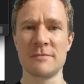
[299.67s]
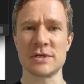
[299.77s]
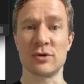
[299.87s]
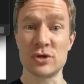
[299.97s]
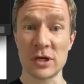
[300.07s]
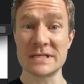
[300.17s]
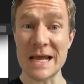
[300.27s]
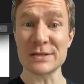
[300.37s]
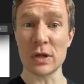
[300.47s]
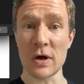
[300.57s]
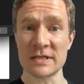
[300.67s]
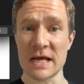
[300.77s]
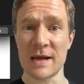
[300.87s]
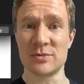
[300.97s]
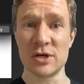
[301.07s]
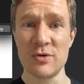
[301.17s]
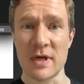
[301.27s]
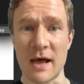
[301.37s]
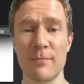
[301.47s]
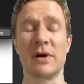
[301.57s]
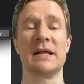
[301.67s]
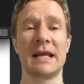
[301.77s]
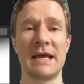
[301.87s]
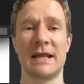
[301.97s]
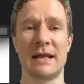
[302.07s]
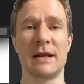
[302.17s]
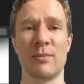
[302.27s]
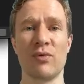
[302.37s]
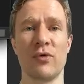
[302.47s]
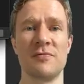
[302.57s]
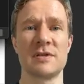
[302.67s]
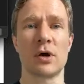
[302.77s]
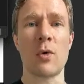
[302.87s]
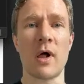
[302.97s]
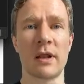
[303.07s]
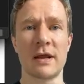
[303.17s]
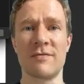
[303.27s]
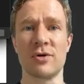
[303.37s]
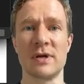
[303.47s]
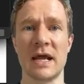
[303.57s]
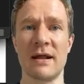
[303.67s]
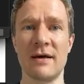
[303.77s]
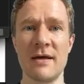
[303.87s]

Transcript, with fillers: So it took, takes a long time to do that, but again, it improves the quality of your data.